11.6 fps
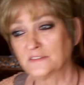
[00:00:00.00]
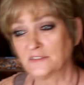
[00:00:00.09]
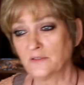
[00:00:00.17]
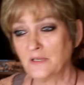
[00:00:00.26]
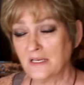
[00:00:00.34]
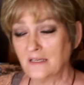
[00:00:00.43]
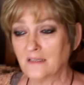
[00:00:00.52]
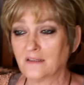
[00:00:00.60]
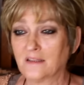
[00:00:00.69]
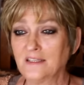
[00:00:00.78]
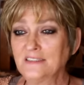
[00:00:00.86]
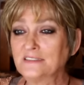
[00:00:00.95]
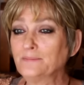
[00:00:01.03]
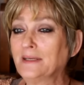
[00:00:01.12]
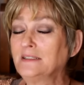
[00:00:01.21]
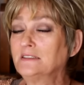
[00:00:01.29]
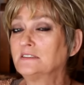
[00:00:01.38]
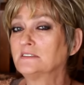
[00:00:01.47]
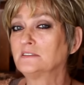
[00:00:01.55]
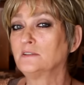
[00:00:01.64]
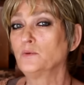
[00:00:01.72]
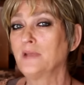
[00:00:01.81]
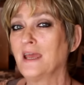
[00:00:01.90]
So things might
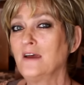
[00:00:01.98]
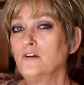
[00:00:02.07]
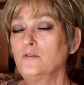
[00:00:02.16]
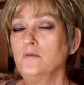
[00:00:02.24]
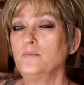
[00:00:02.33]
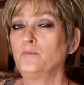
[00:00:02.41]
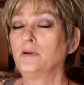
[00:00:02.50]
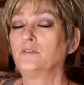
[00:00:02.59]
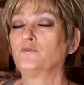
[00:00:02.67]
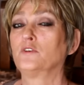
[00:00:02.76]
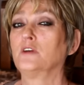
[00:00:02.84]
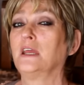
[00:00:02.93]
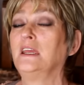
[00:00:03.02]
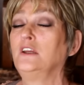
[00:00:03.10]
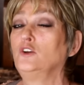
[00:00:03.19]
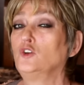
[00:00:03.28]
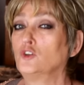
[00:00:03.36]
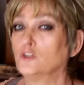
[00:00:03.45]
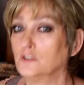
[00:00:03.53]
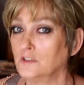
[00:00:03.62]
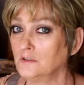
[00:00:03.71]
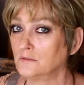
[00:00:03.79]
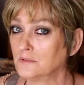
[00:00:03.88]
slow down, but for a
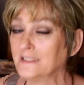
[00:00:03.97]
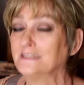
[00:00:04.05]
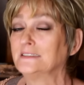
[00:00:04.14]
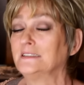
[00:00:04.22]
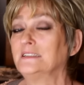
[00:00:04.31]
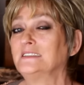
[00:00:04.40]
good reason.